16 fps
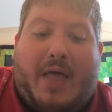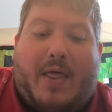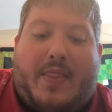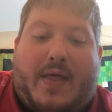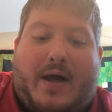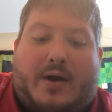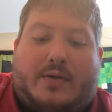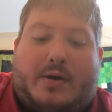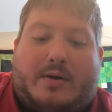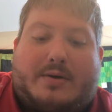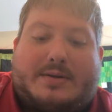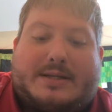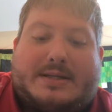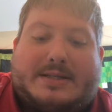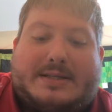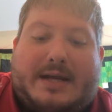The Theotokos
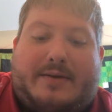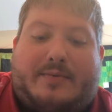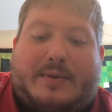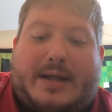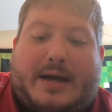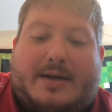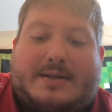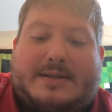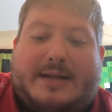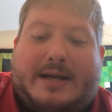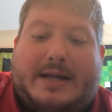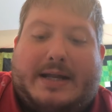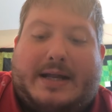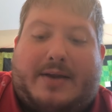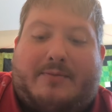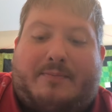was conceived without seed
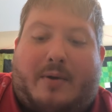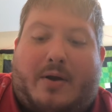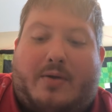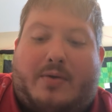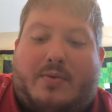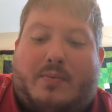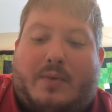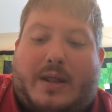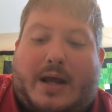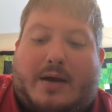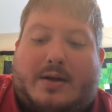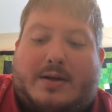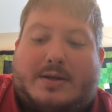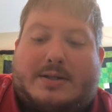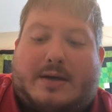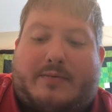and gave birth
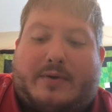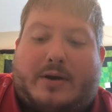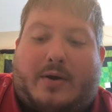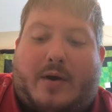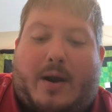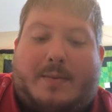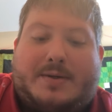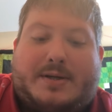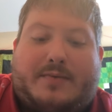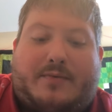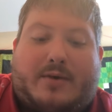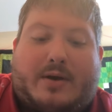without suffering corruption,